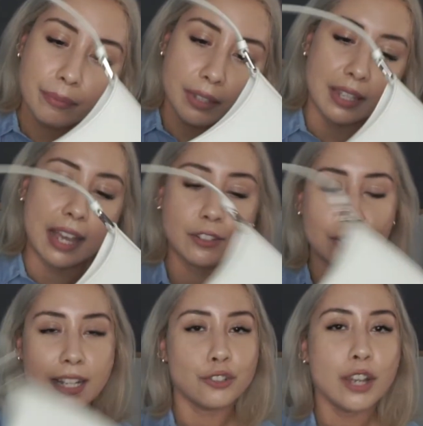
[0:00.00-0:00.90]
Yeah, so
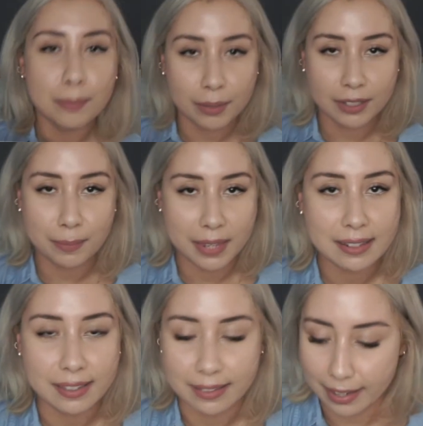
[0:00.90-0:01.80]
let's try to put some
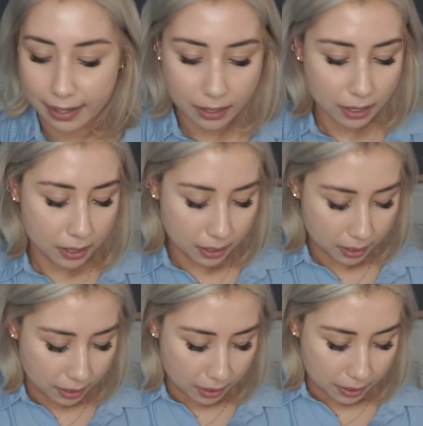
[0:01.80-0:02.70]
things inside.
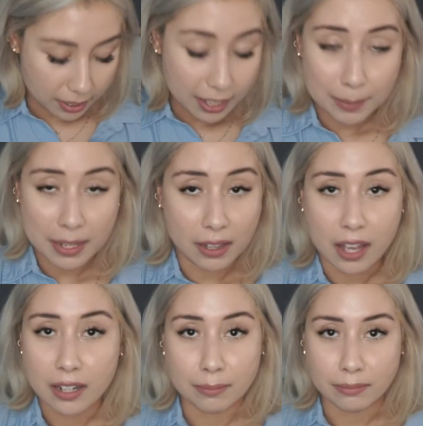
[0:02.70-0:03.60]
It's not gonna be a
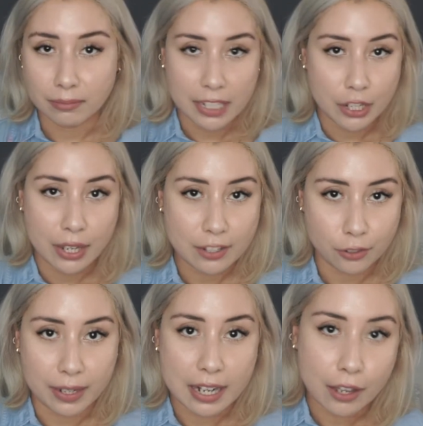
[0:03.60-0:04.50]
lot, I'm letting you guys
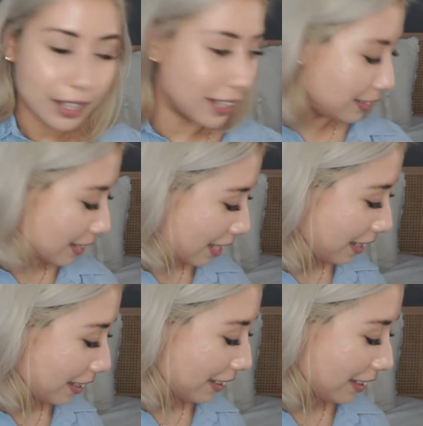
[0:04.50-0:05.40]
know right now, because
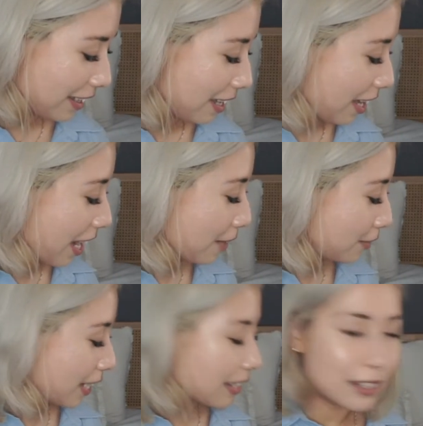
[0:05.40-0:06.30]
I've
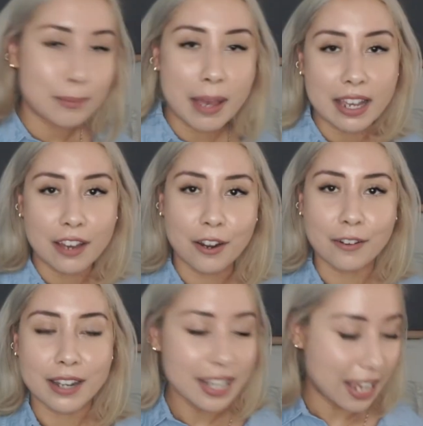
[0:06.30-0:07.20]
taken this bag out
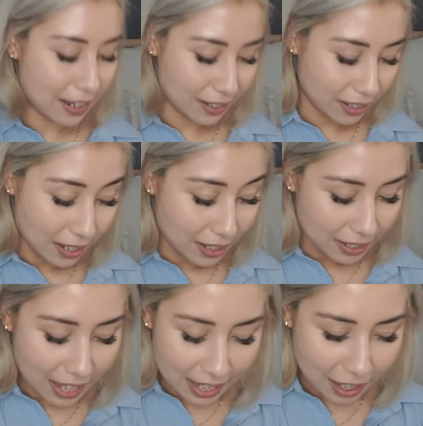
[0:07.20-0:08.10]
already, and
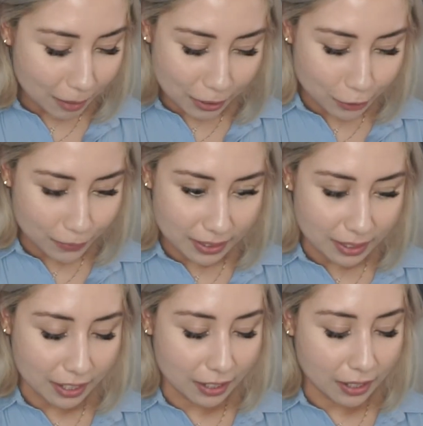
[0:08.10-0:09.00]
yeah, not much fits
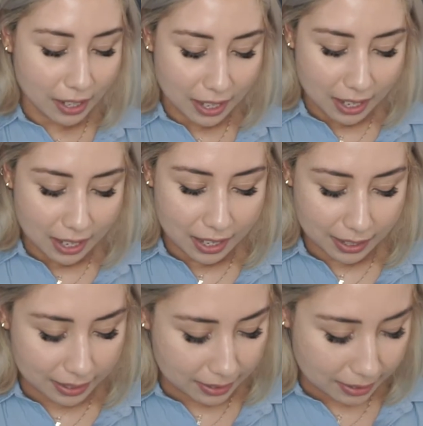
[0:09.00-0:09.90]
in here.
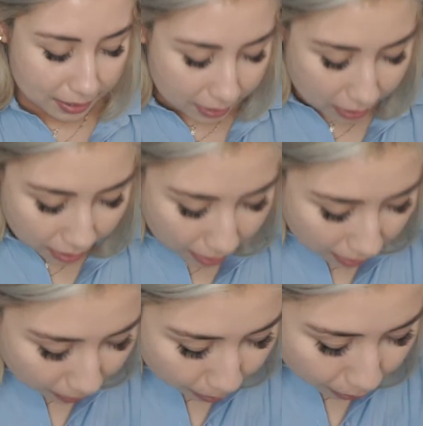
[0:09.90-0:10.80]
It's
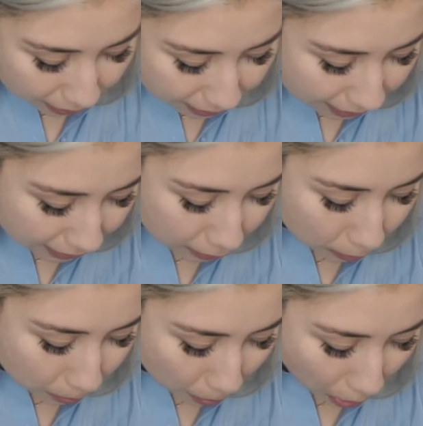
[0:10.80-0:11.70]
pretty
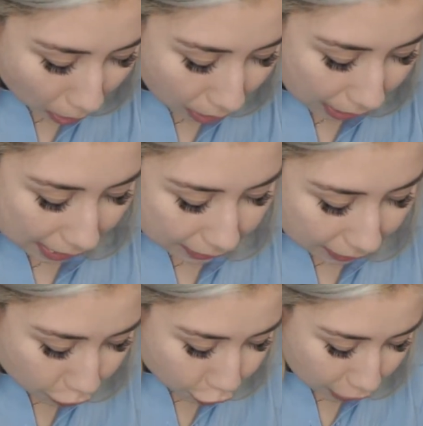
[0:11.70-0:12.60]
small, and
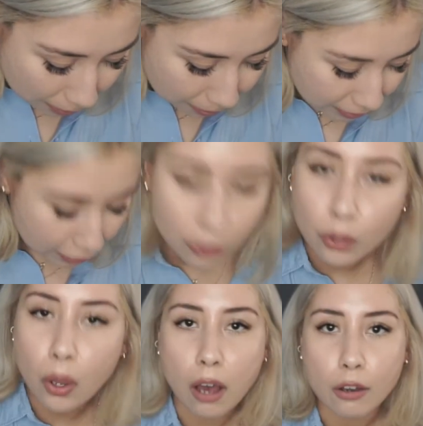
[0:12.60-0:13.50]
the shape is a
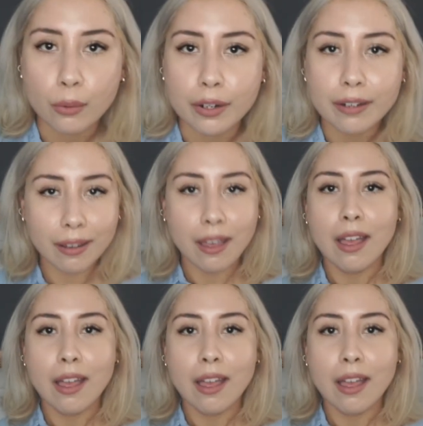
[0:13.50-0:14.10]
little awkward.